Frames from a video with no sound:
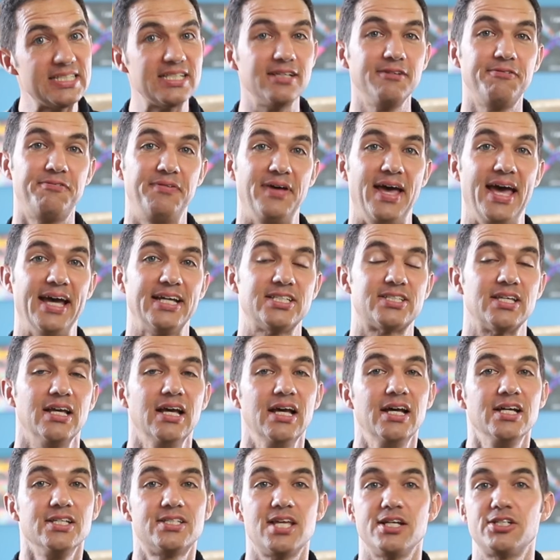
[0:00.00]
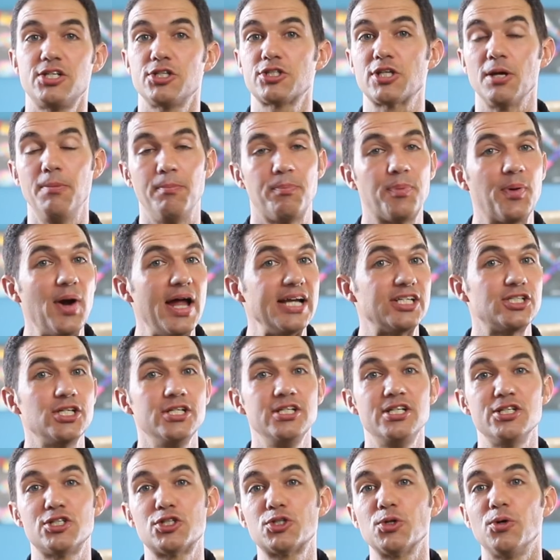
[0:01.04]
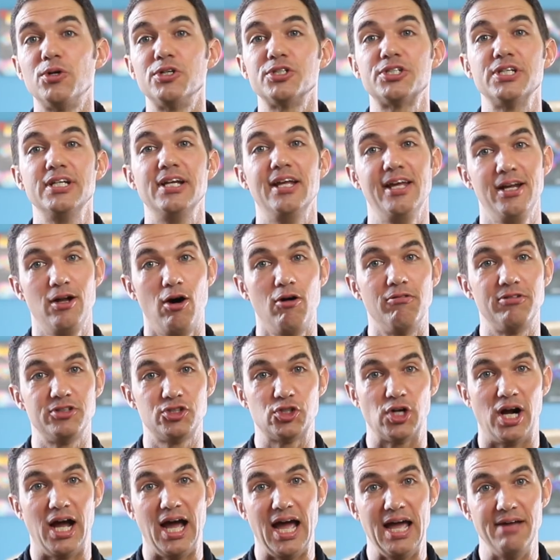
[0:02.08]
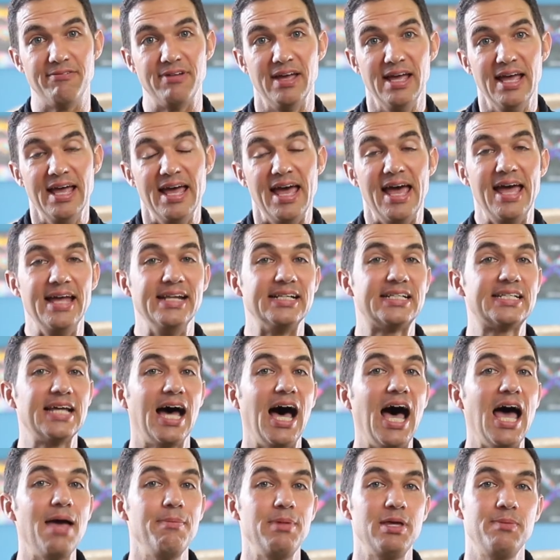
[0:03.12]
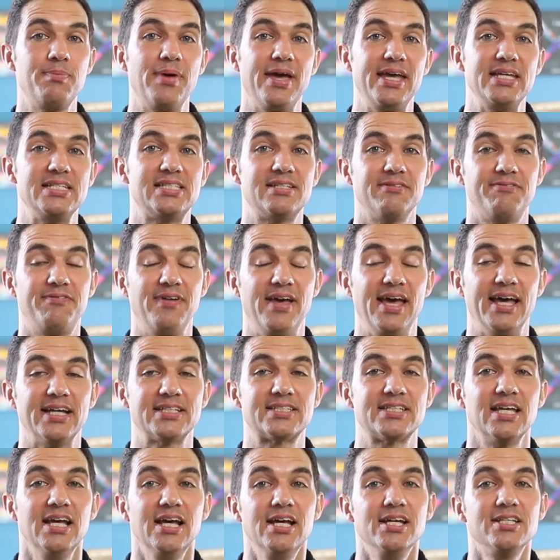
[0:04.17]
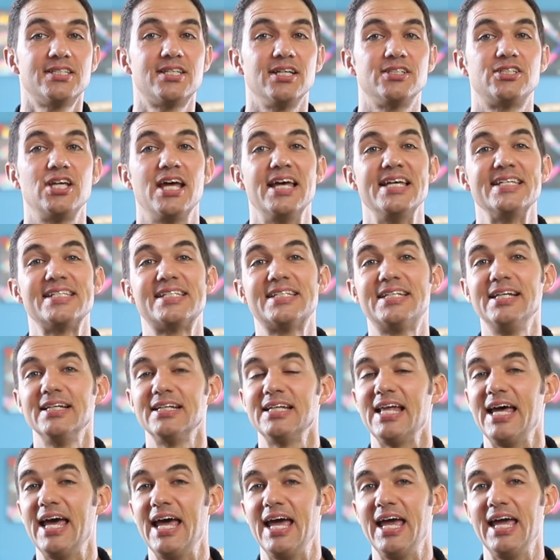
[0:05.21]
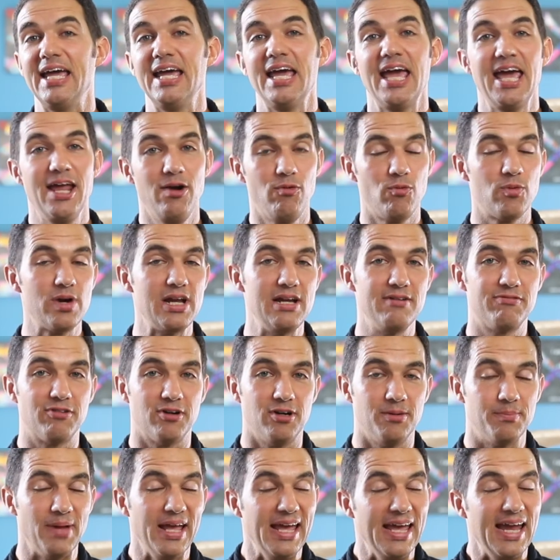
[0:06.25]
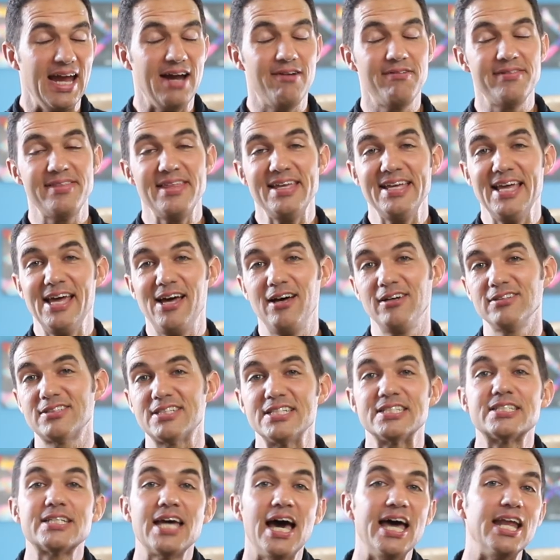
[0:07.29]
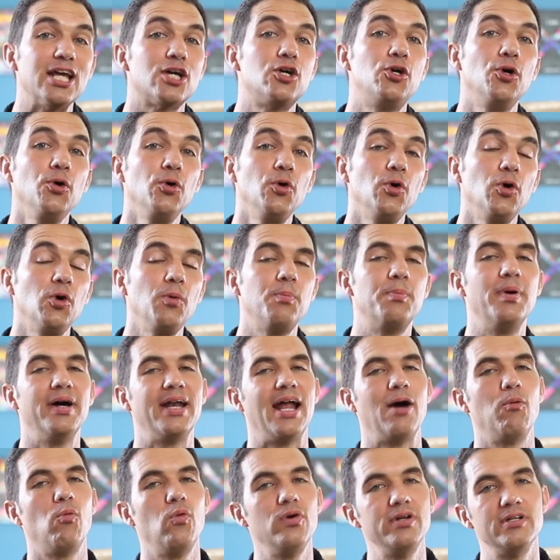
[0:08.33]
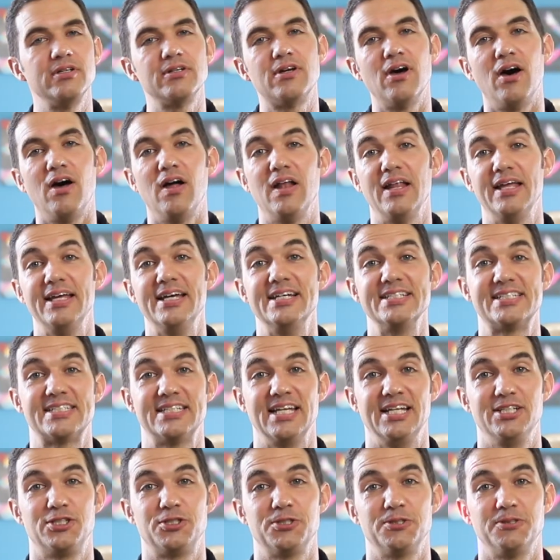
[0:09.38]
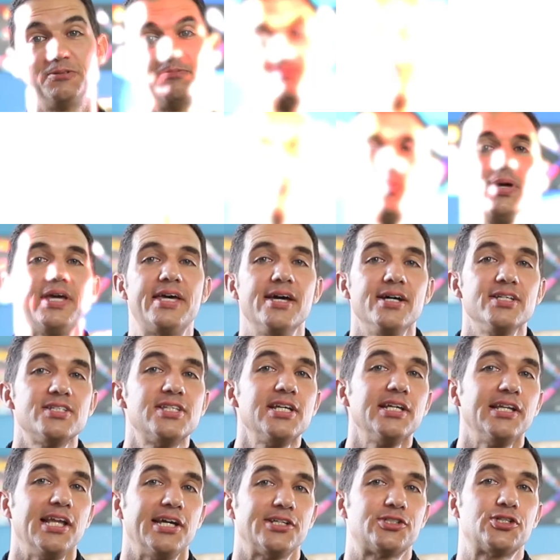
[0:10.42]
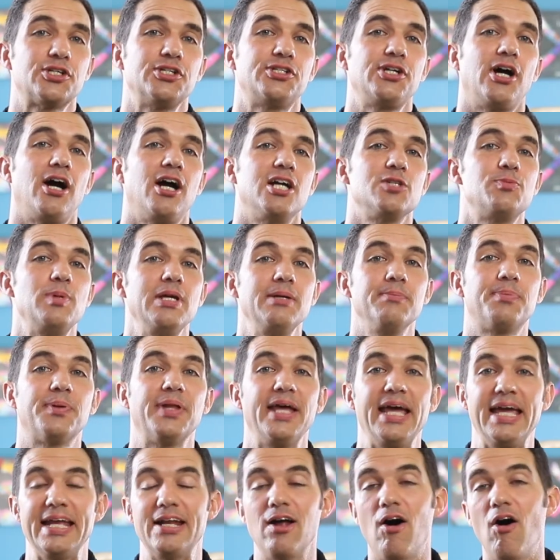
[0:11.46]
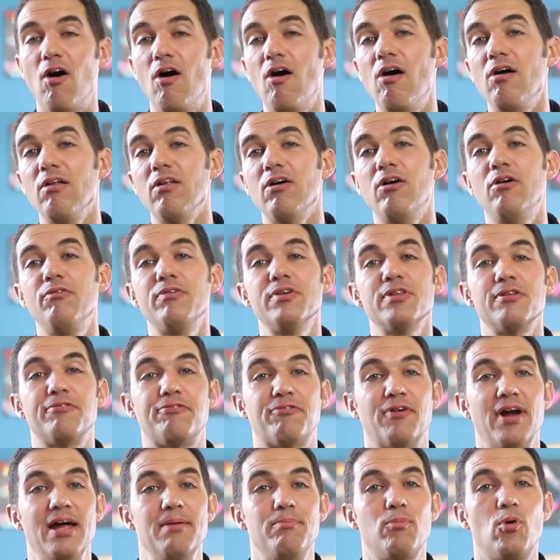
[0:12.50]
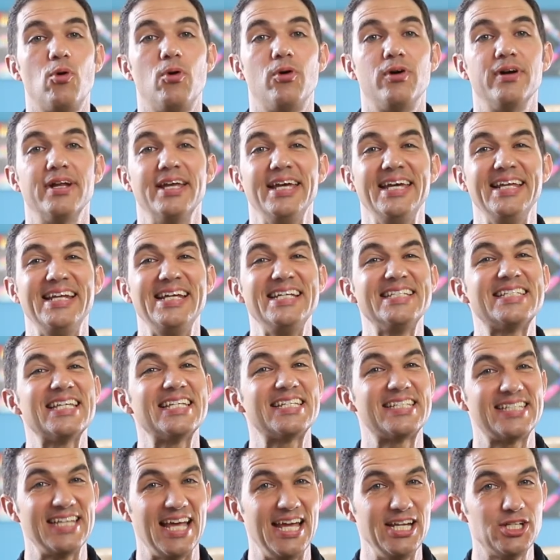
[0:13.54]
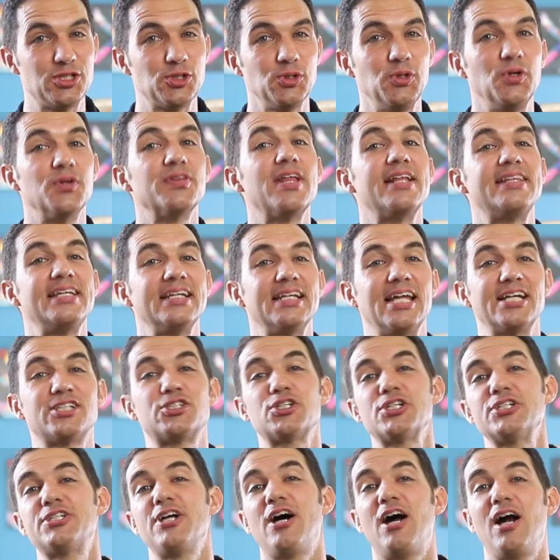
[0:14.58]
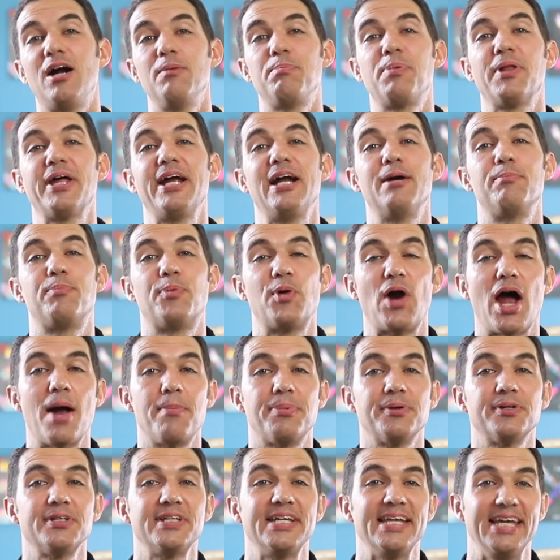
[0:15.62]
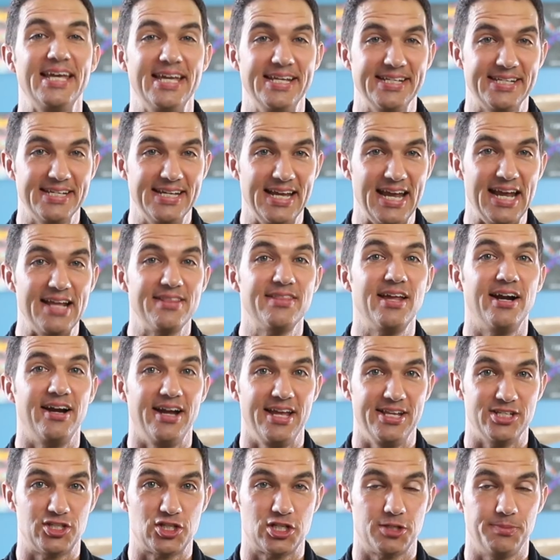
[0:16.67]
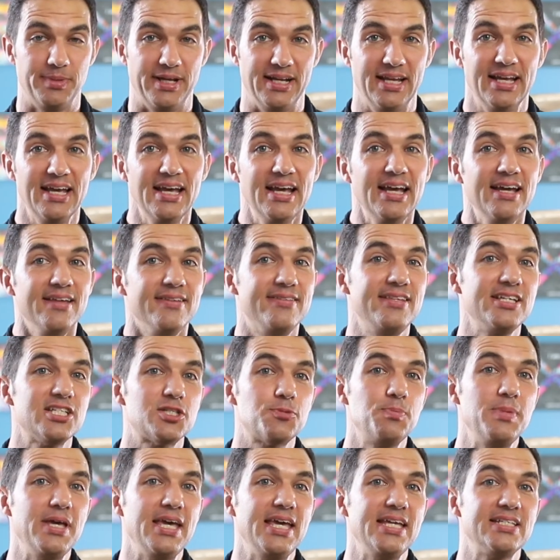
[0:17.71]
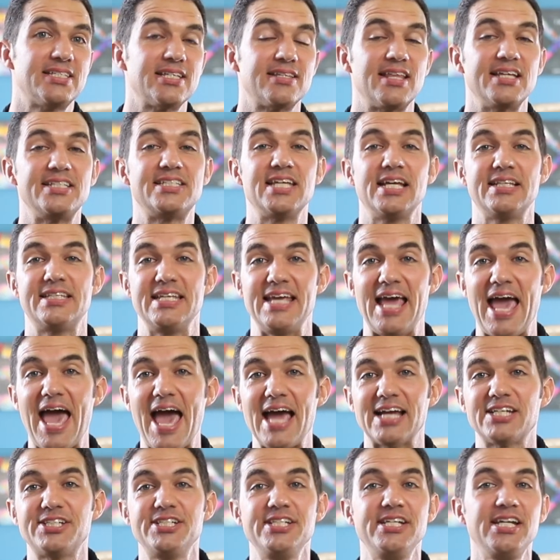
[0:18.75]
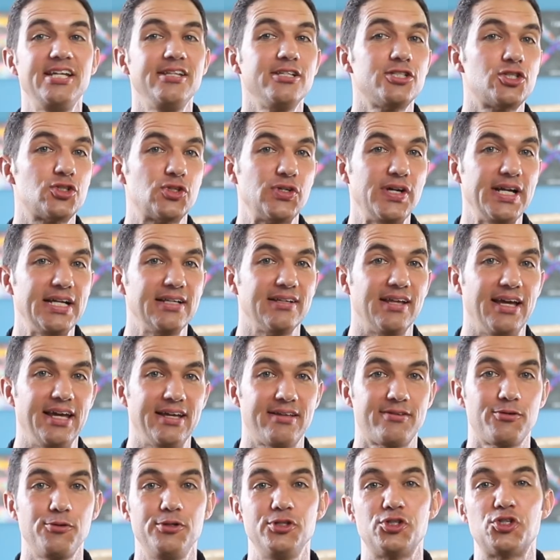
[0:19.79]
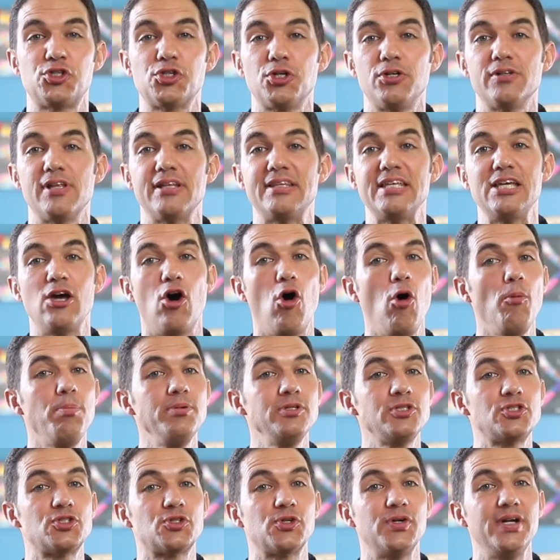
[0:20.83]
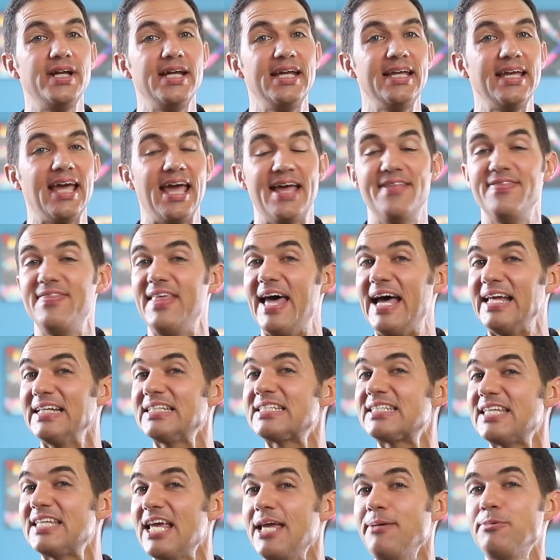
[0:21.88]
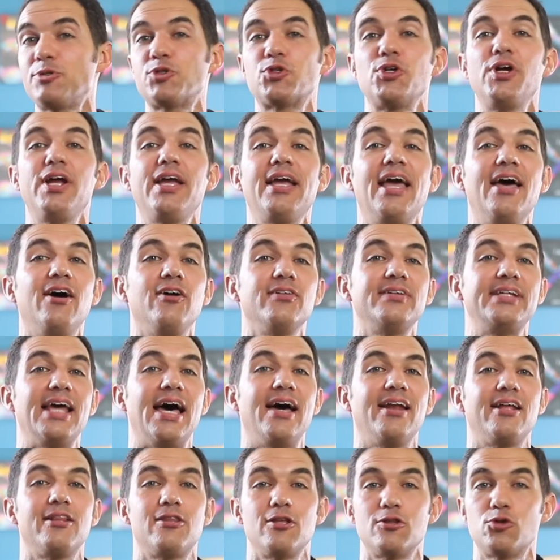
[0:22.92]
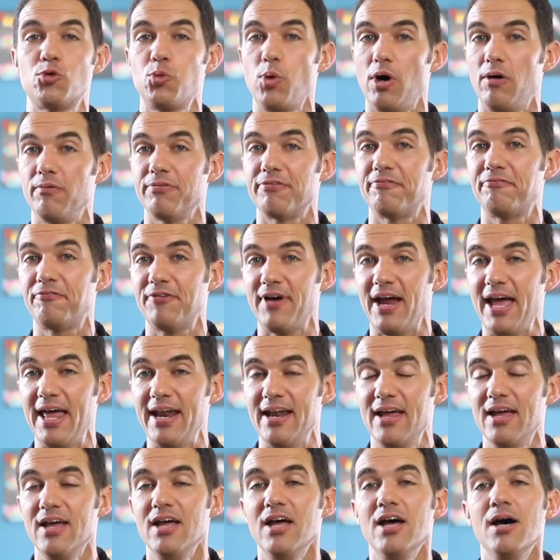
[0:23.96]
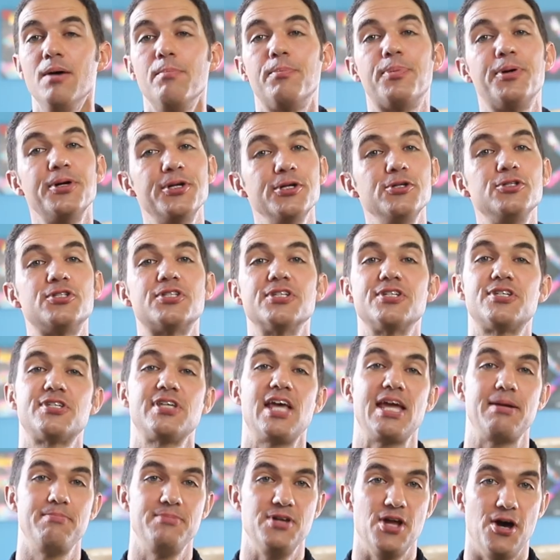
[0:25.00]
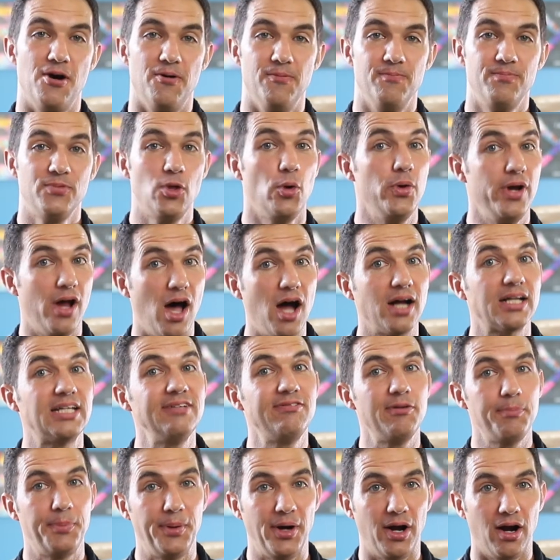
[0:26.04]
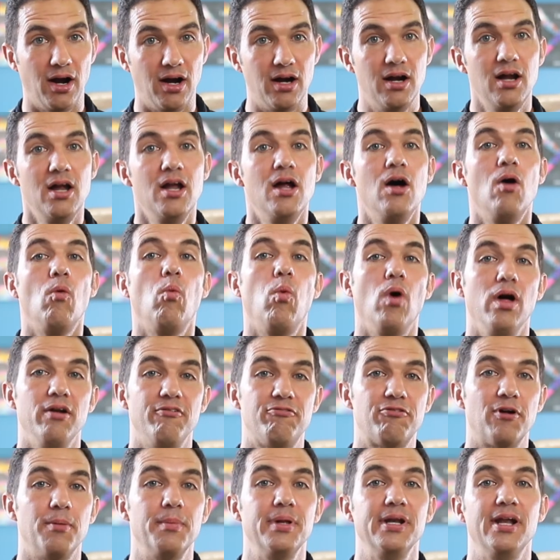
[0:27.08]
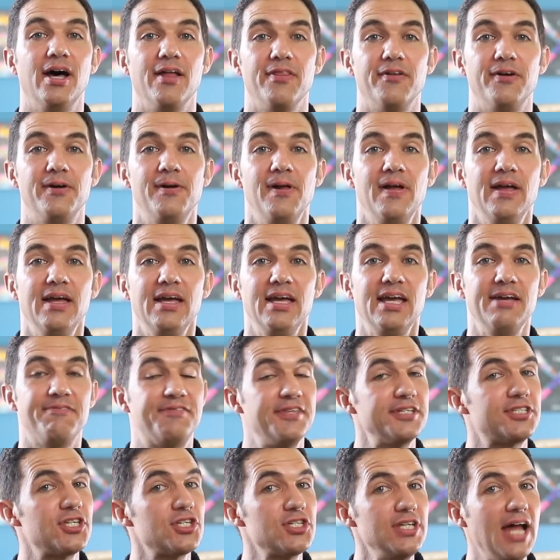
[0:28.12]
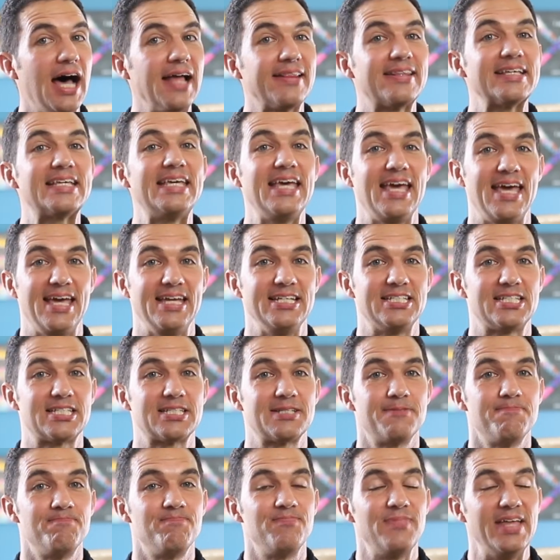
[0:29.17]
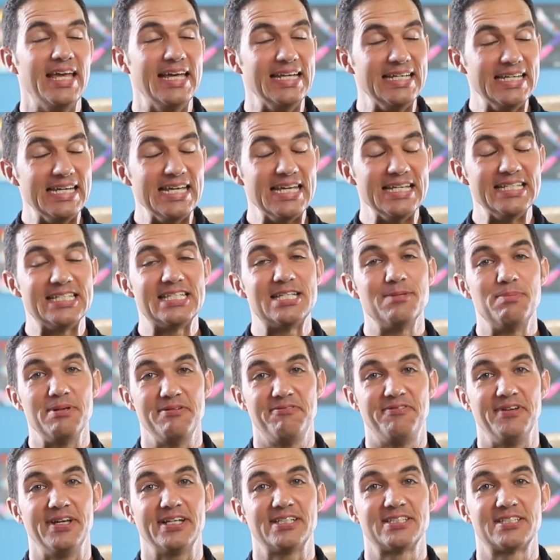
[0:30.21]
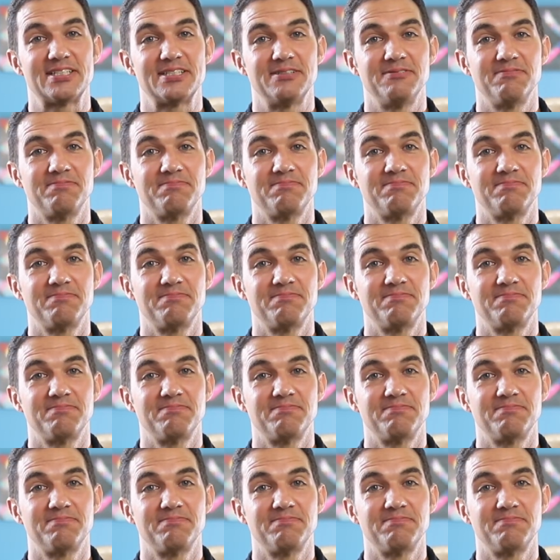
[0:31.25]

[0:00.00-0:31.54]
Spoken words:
effects such as compression, distortion, and overdrive, and timing-based effects such as delay and reverb. Everything else is kind of cool, but I wouldn't call it essential. Because the electric guitar is being played all over the fretboard, it is essential that the electric guitar player properly intonate their instrument. This means that they set the action in the string length to ensure that the open string and that same string held down at the 12th fret produce the same note, though an octave apart, one from another. If this is not the case, it needs to be fixed.